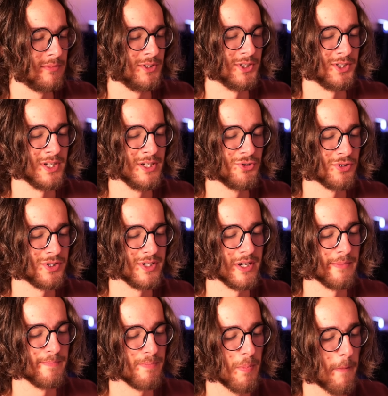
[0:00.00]
just
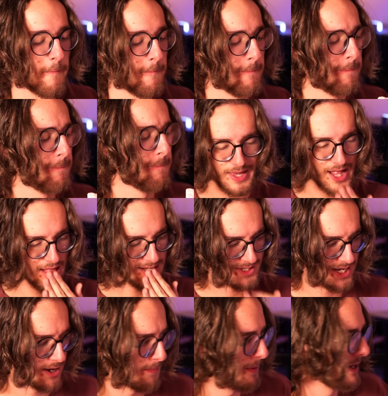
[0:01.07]
interesting. Cool. Yeah, let's
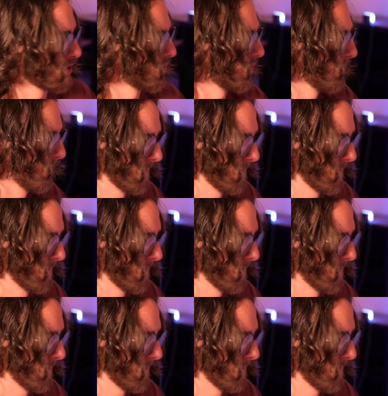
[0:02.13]
take a picture.